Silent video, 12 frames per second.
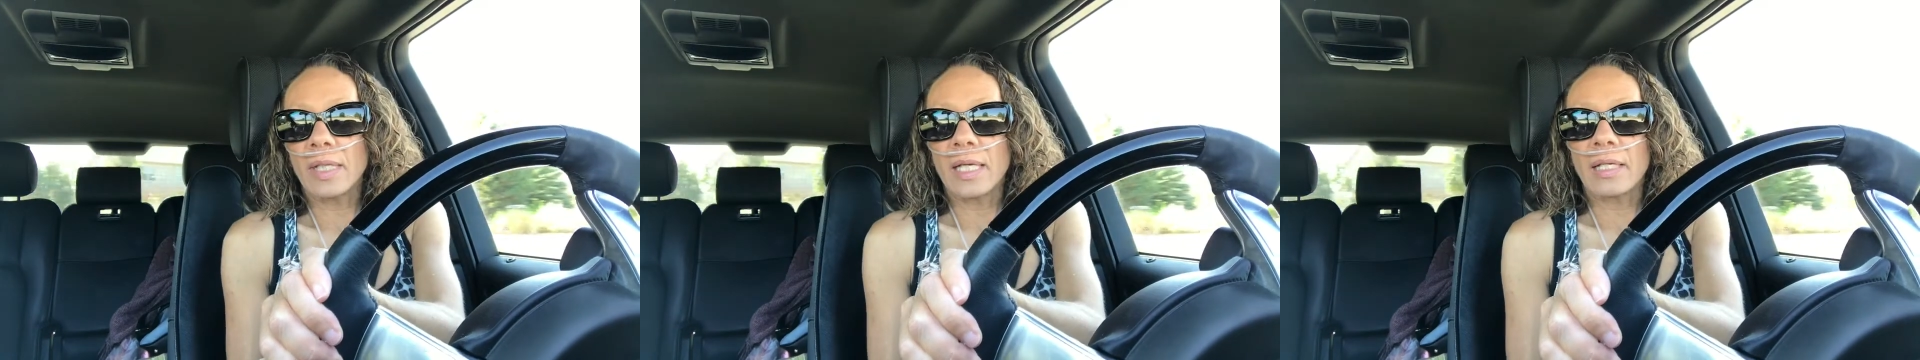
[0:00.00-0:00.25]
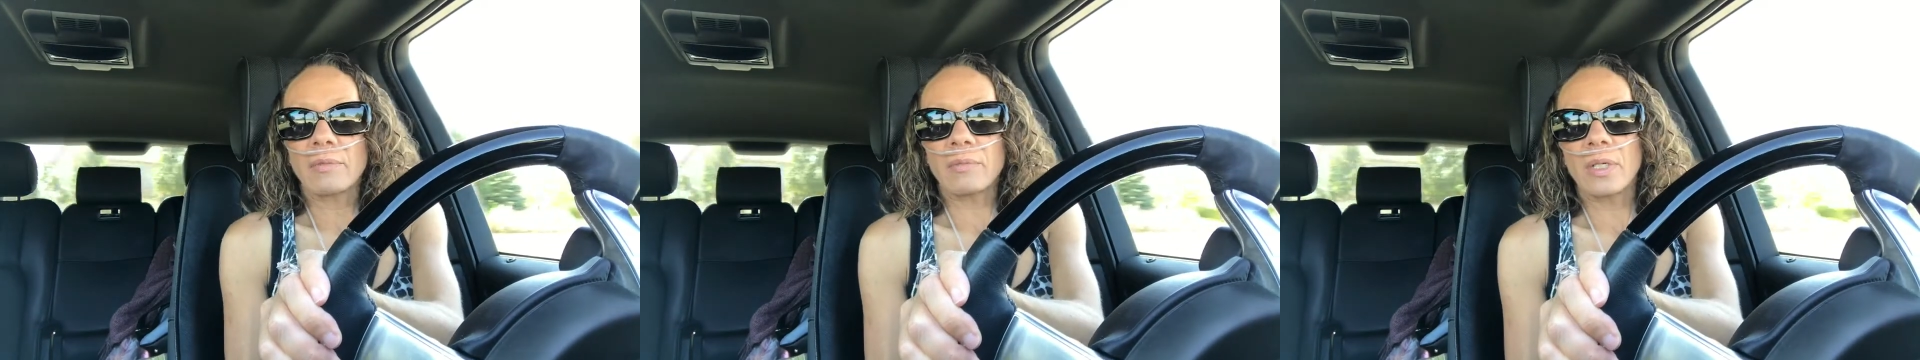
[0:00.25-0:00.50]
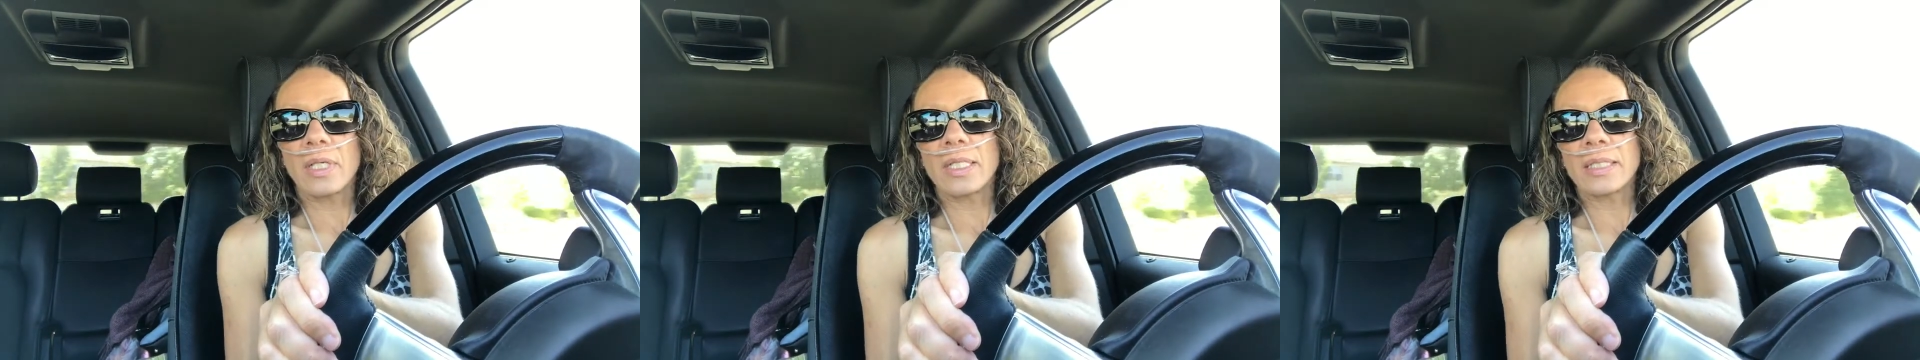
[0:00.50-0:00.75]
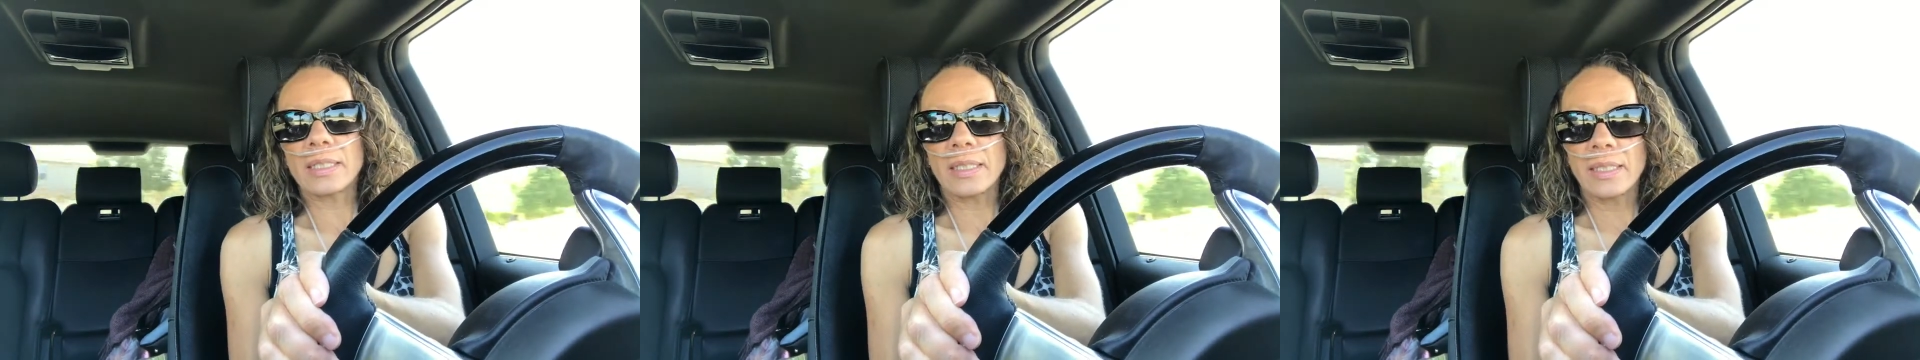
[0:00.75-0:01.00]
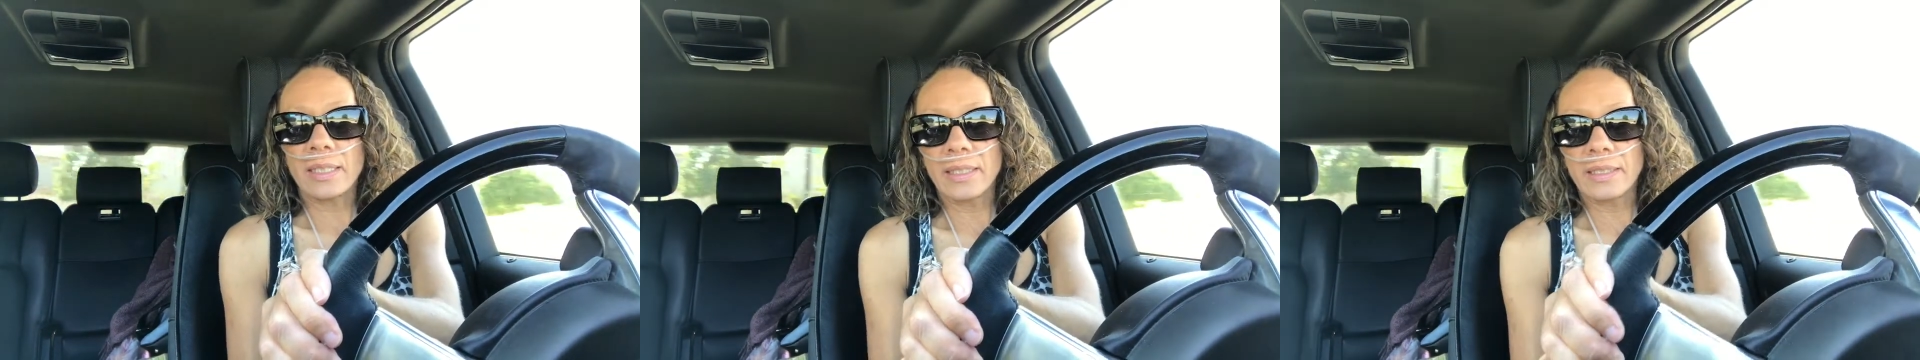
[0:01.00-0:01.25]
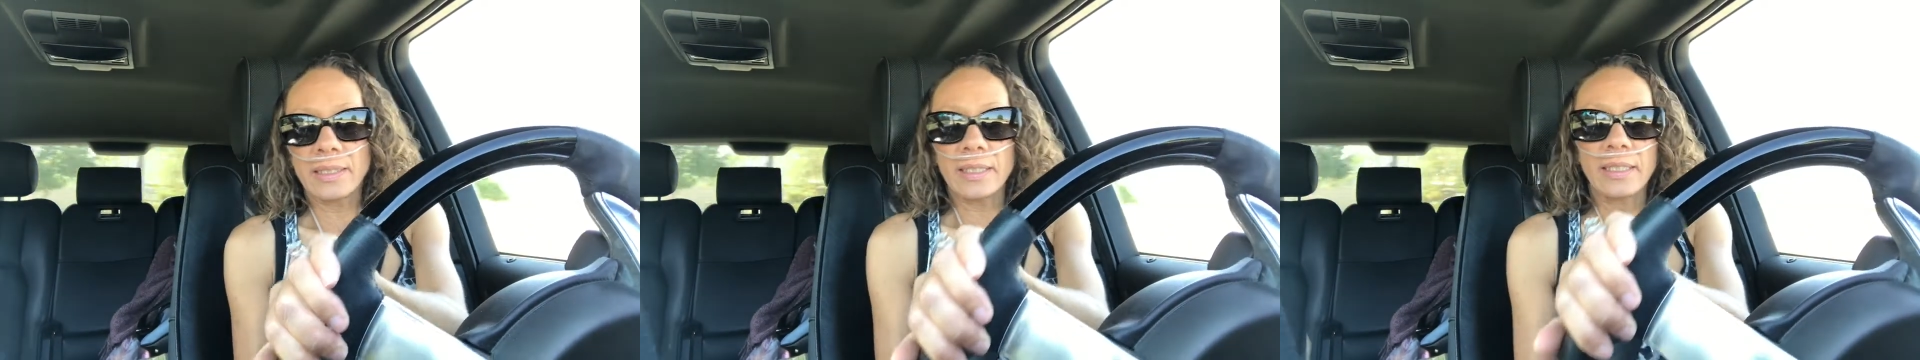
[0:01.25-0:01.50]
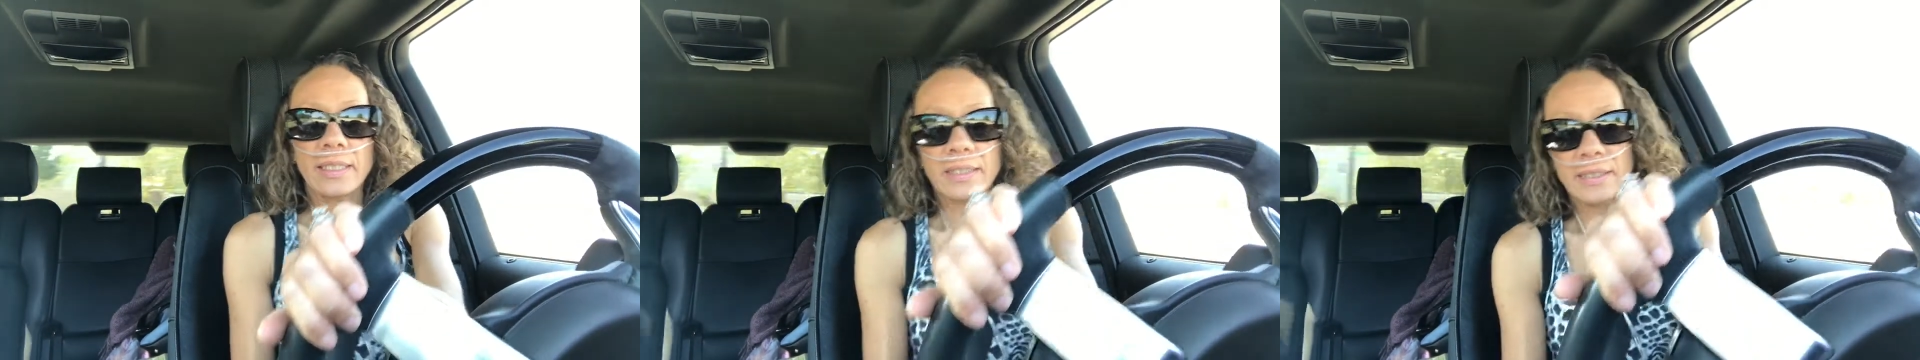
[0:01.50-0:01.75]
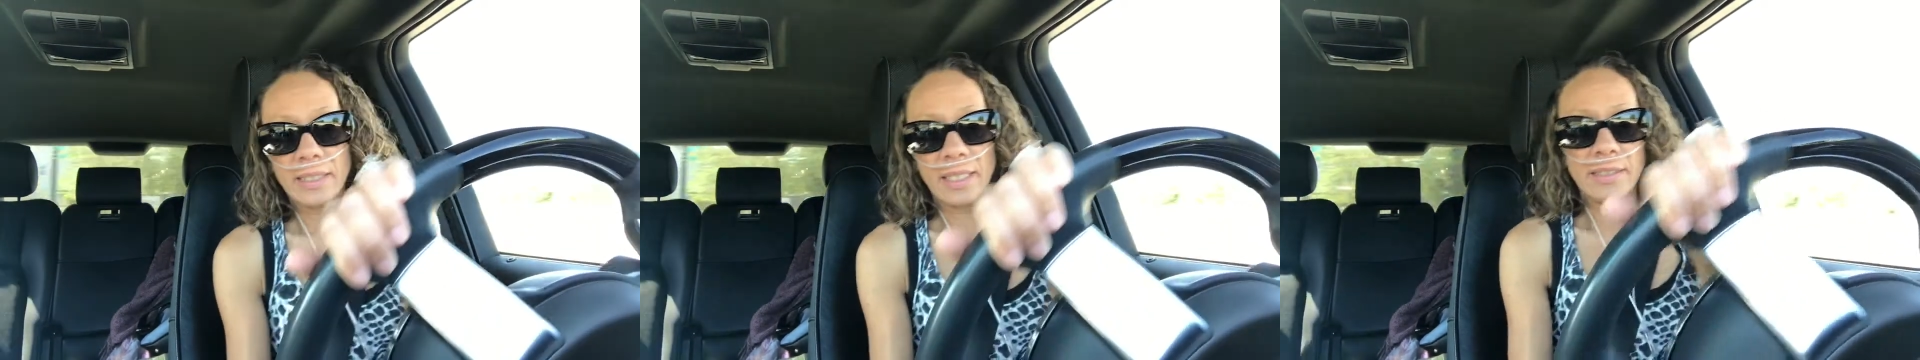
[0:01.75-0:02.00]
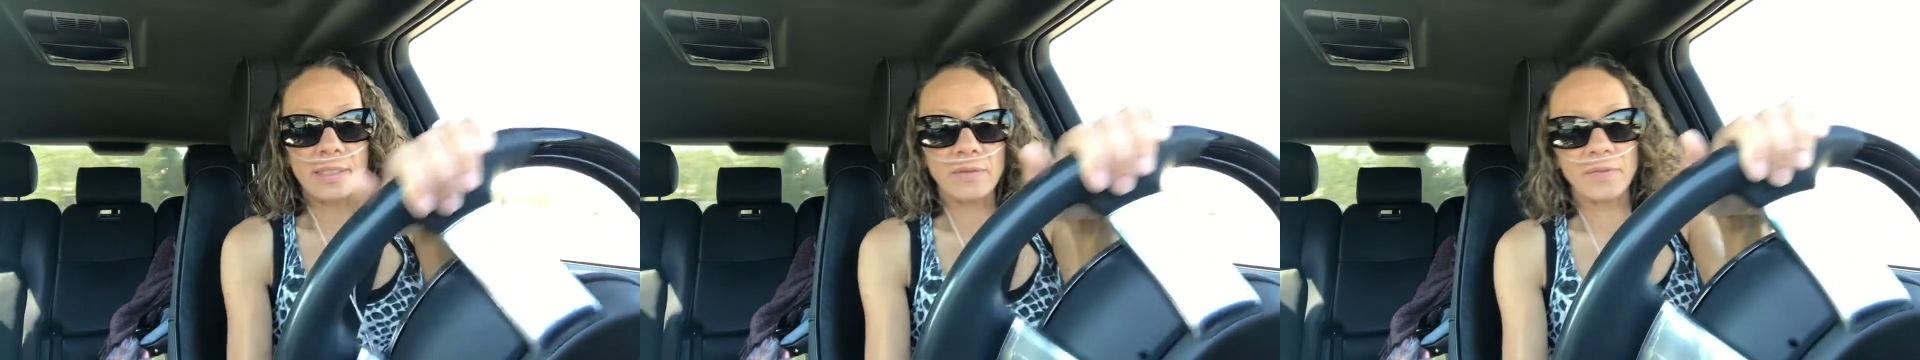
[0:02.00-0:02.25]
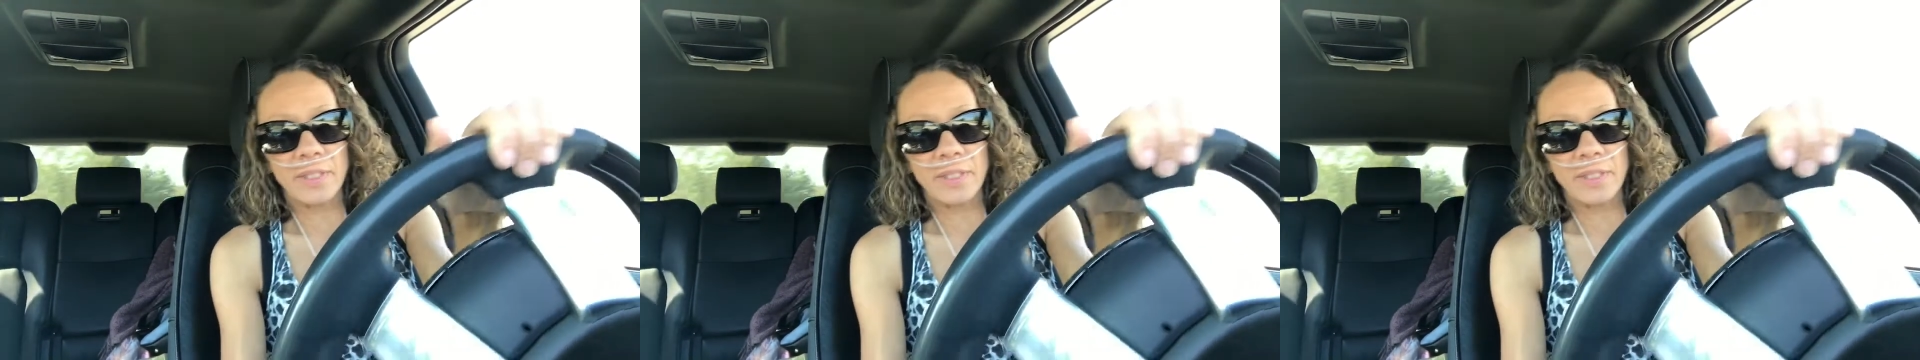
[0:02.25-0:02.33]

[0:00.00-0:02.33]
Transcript: and was in the intensive